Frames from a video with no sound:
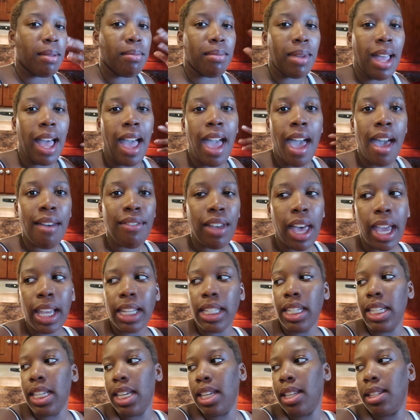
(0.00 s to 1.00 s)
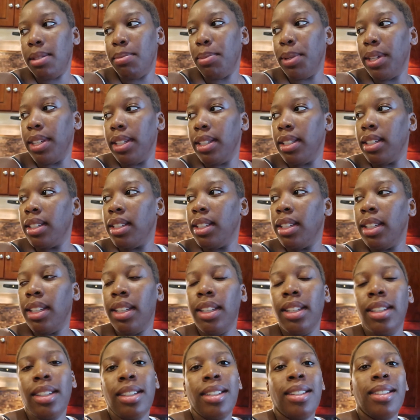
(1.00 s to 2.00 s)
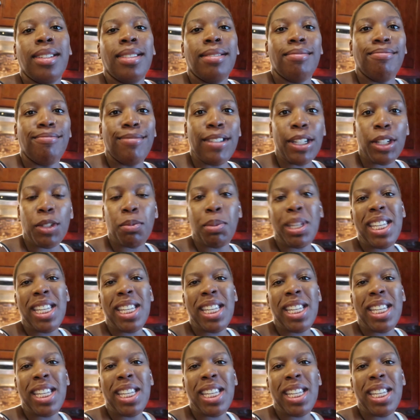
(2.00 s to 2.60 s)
I'm, i have ideas, but there's